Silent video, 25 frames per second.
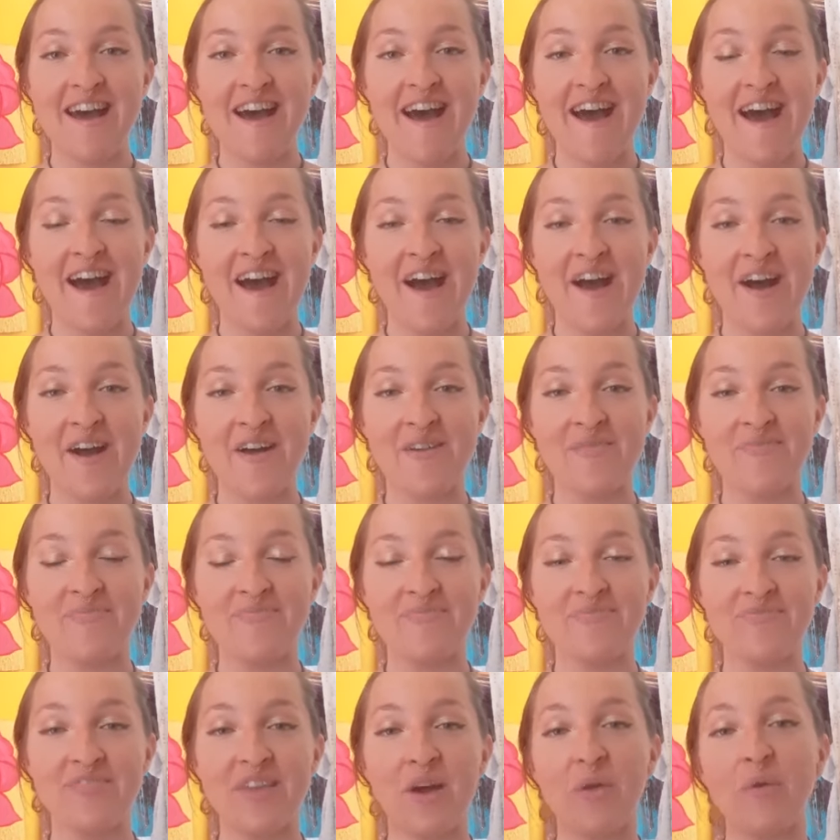um,
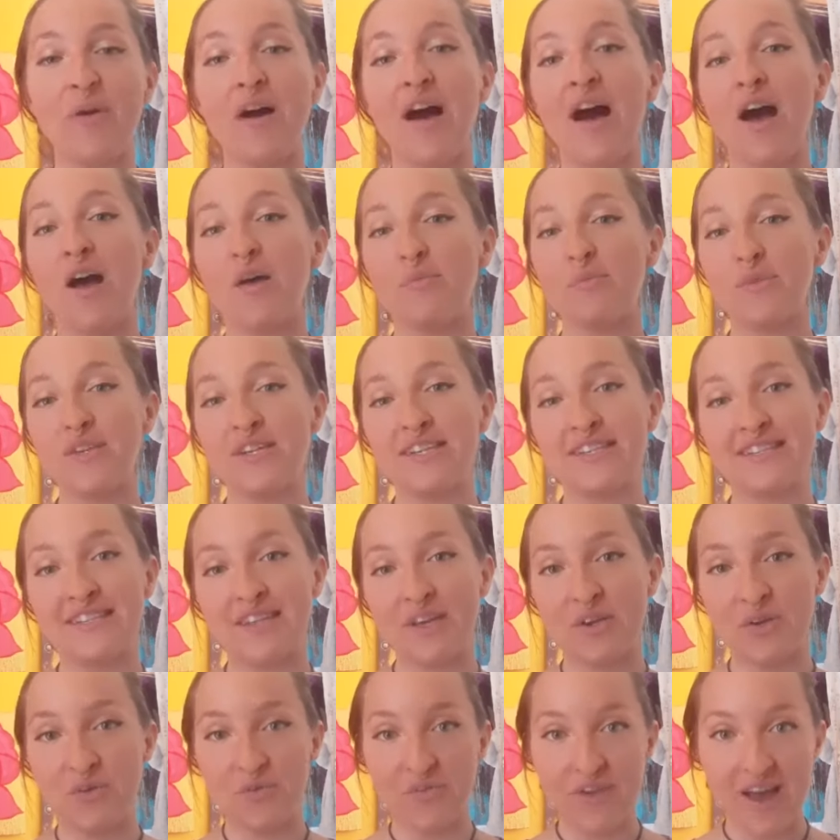that will help you to
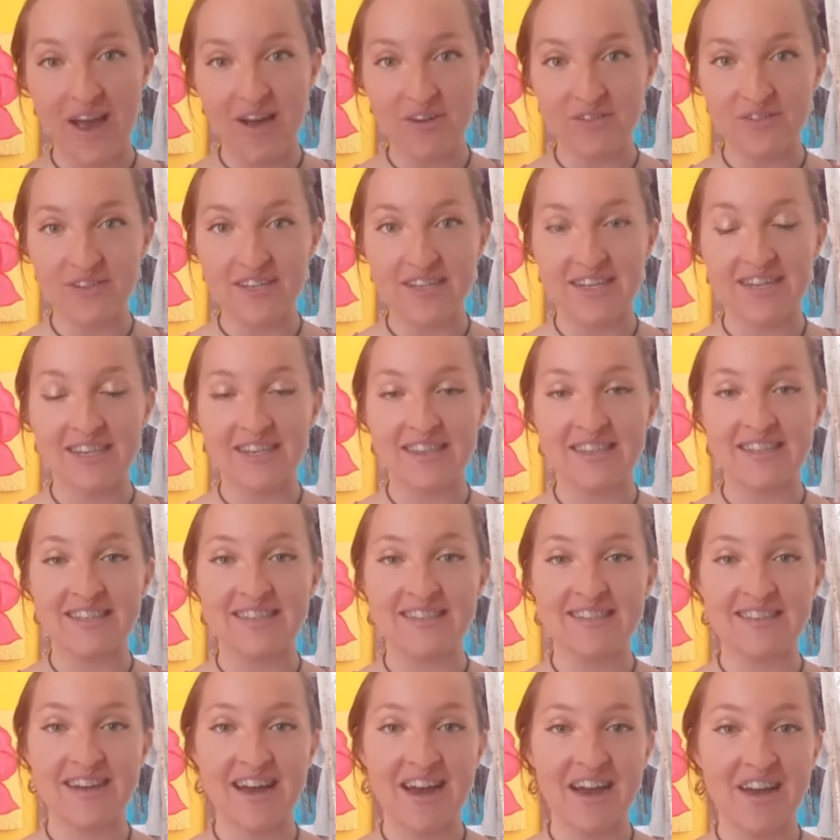stay grounded in
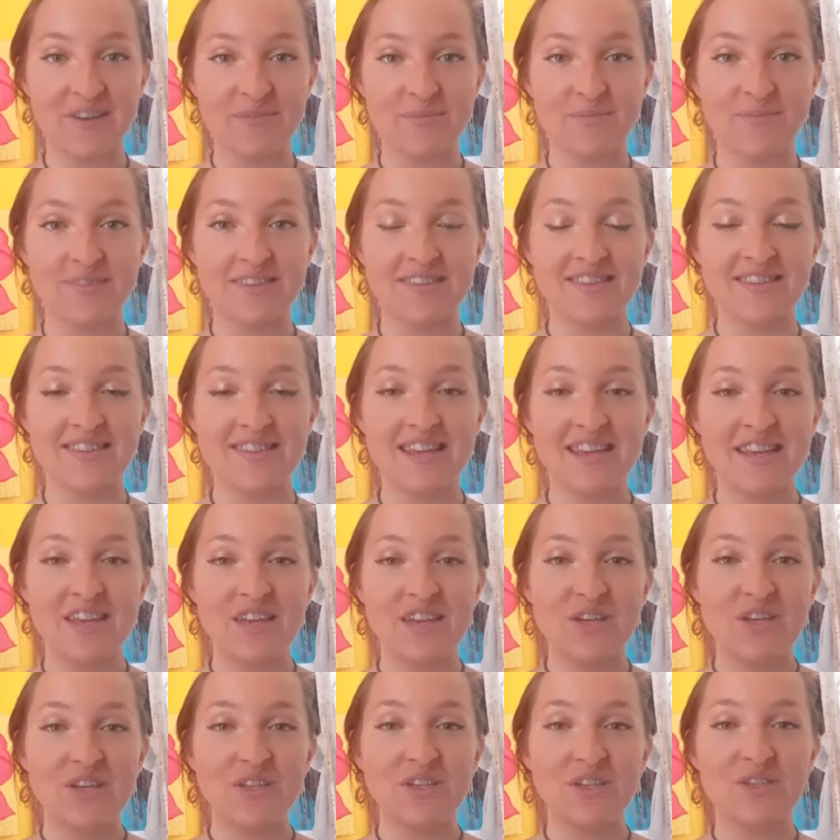these times
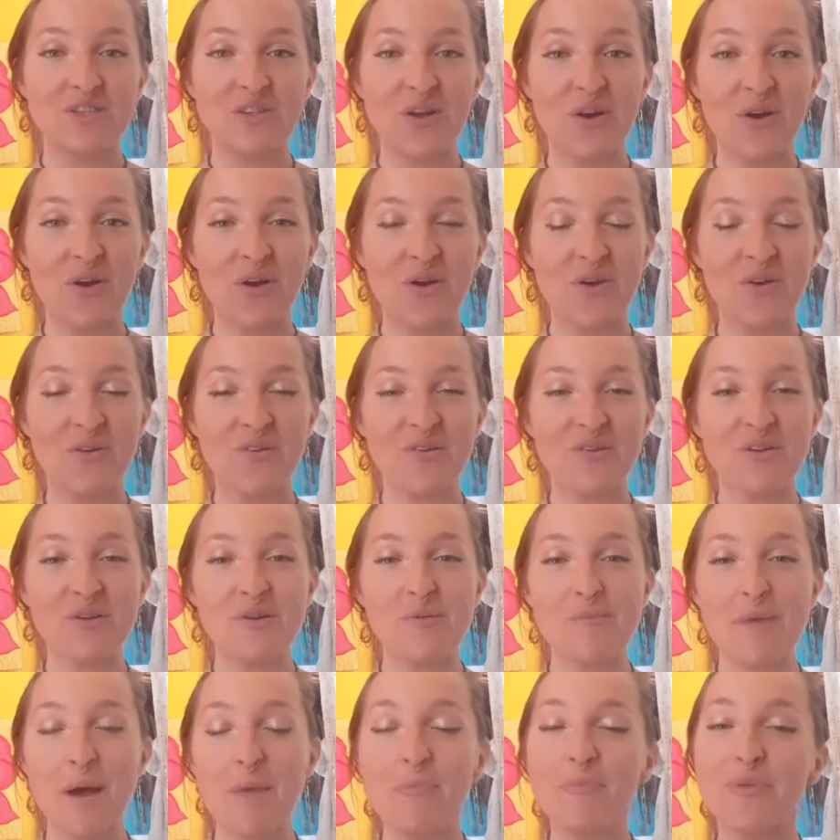so
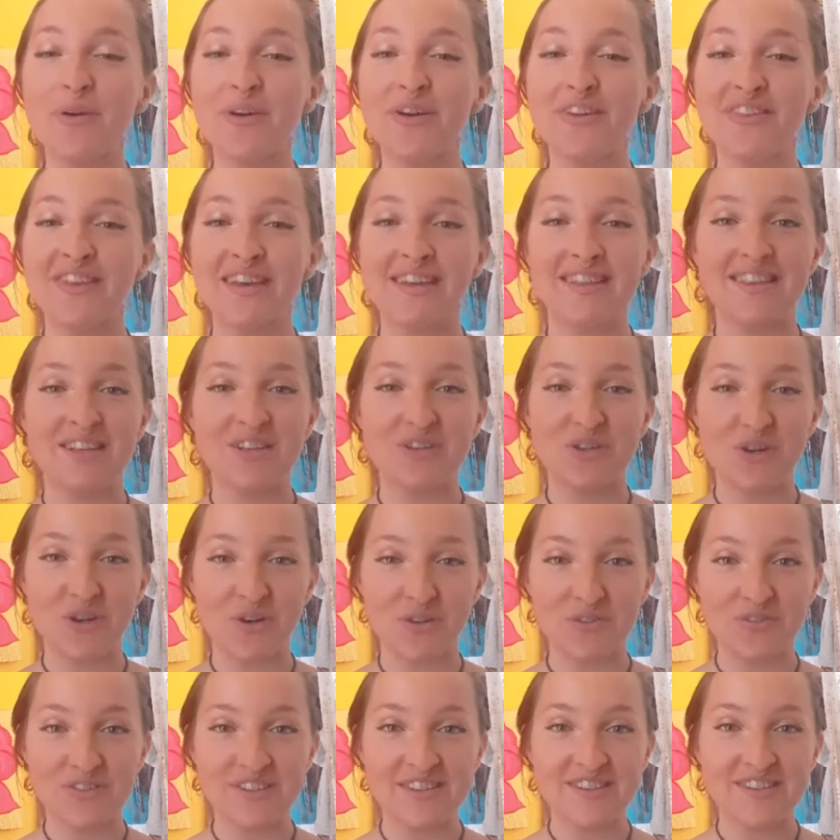remember that the
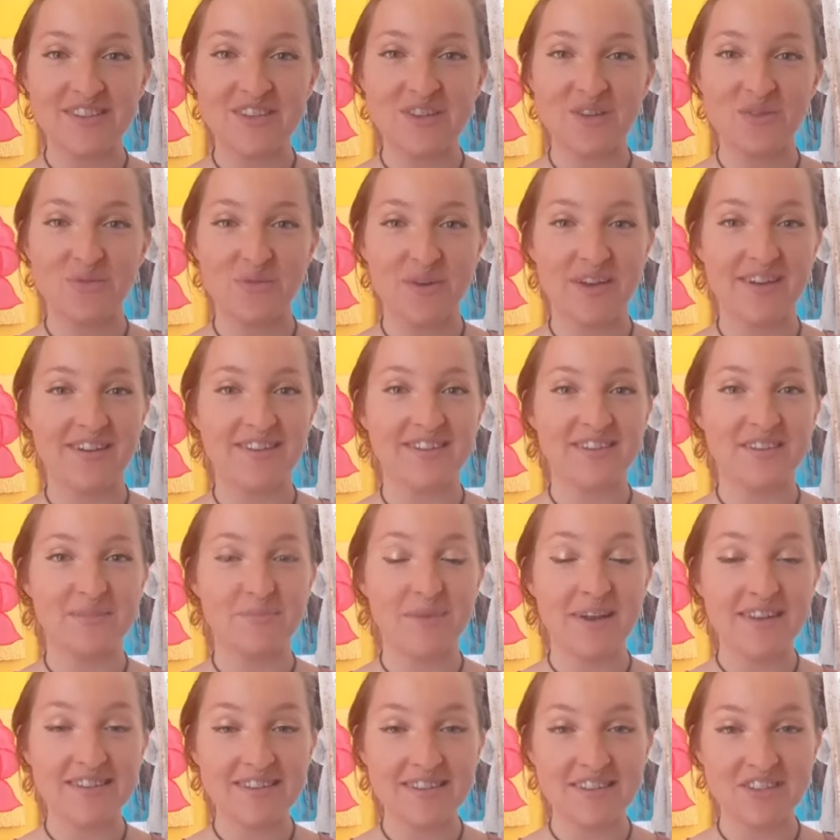dolphins and the whale's
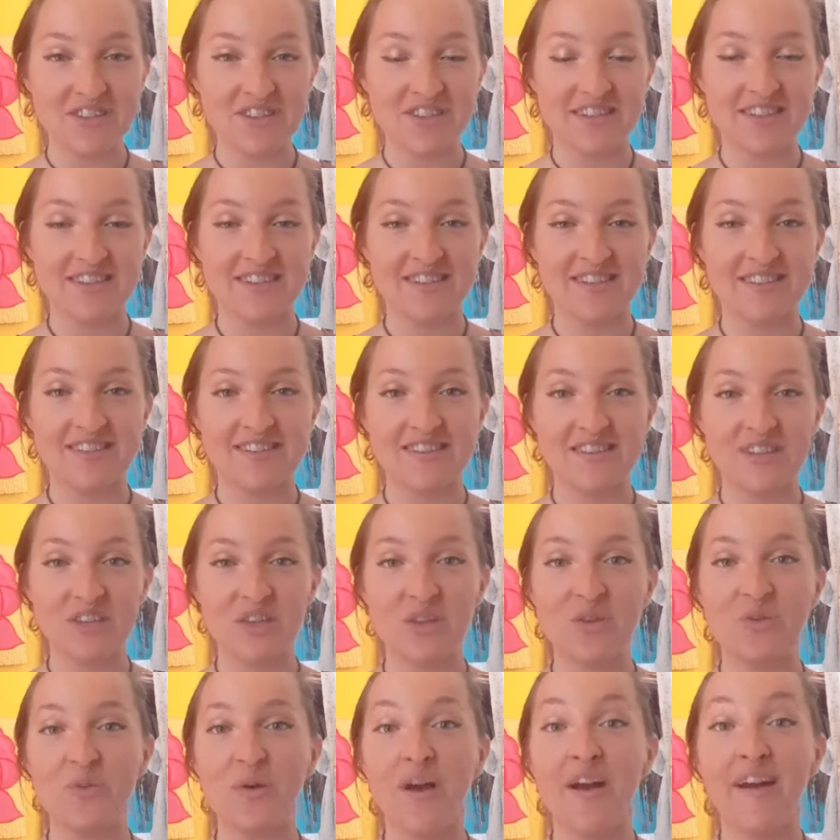message is
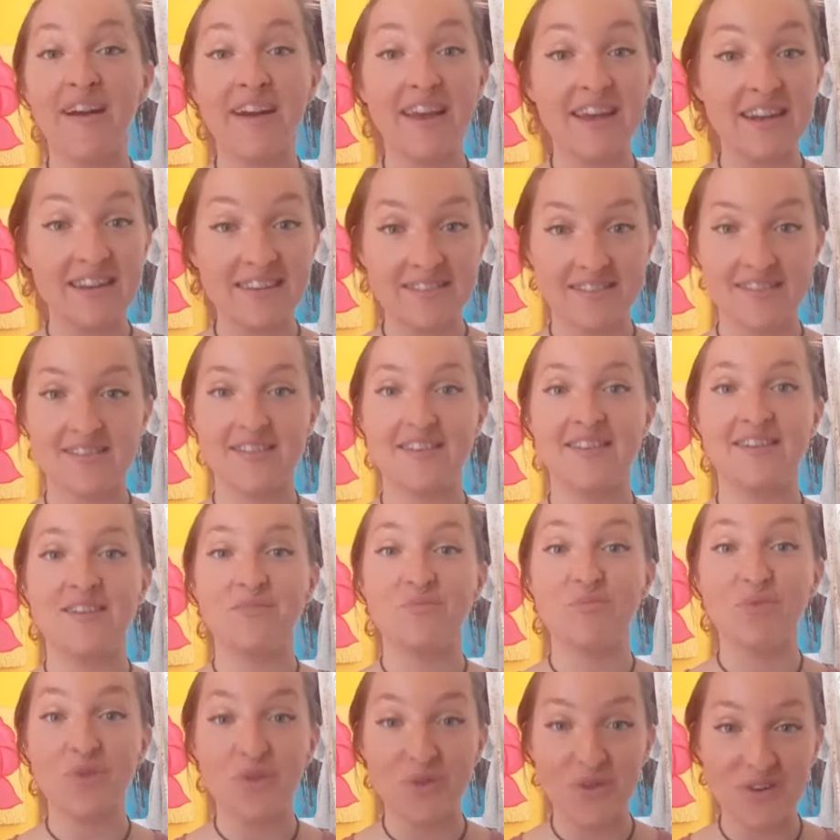you are innocent,
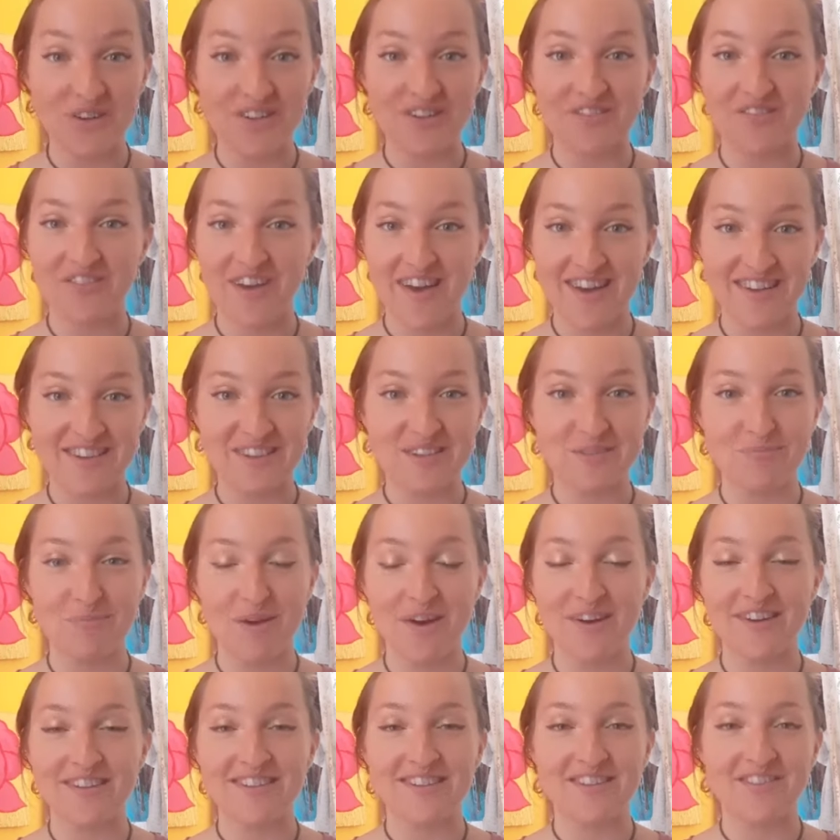pure, divine
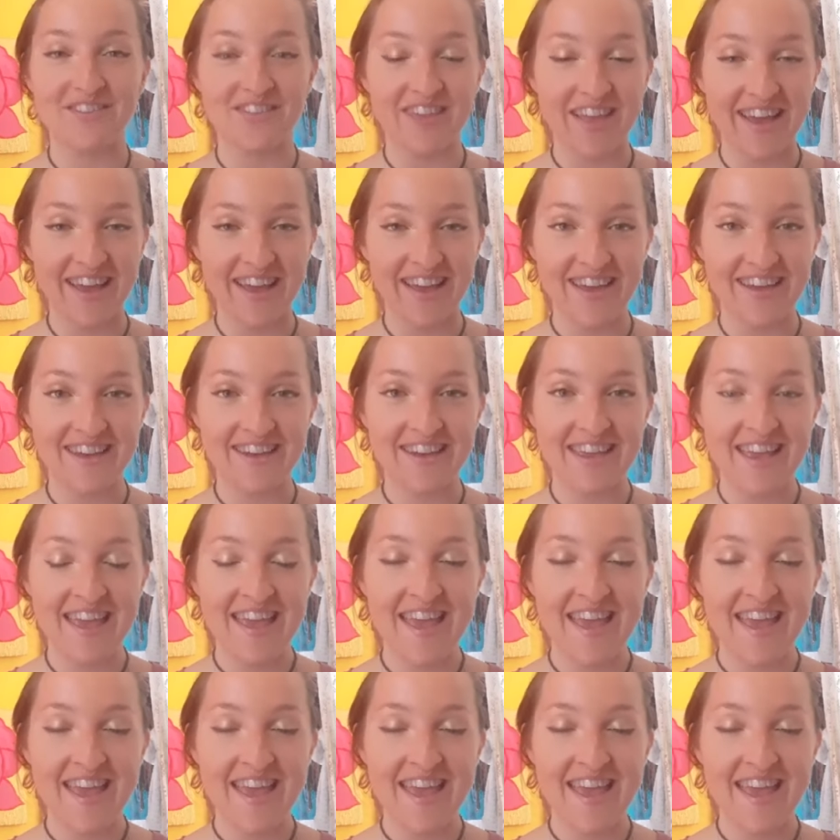sparks of light.